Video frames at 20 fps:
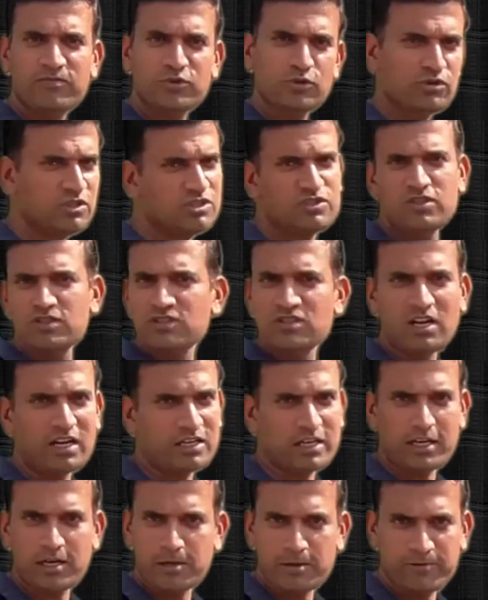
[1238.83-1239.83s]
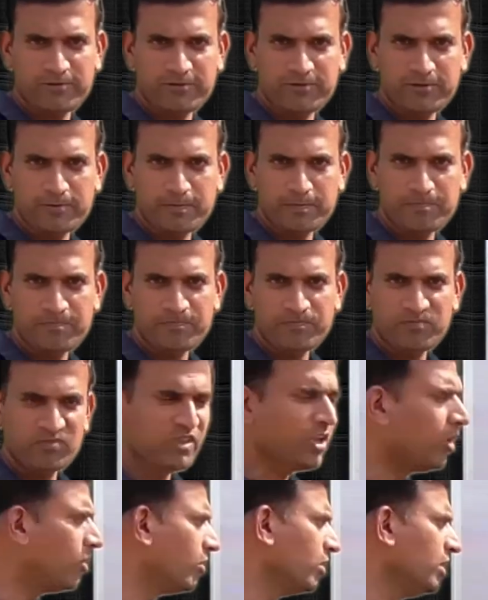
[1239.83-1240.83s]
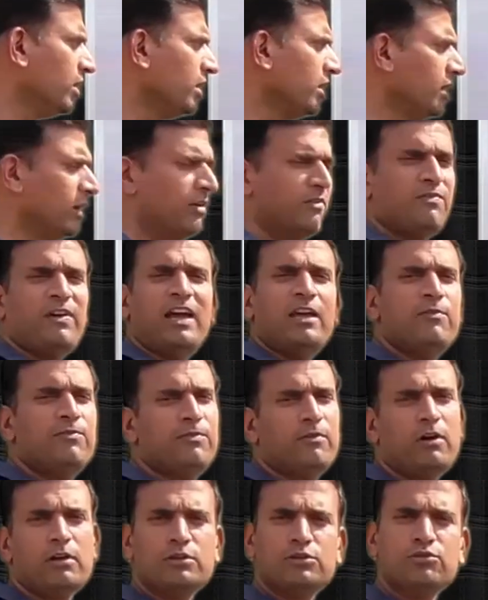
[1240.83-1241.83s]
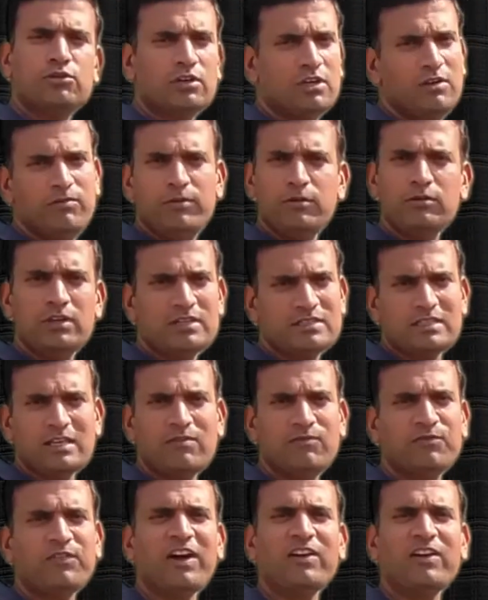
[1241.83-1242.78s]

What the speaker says: So this is not enough. Now 5 also give you the same.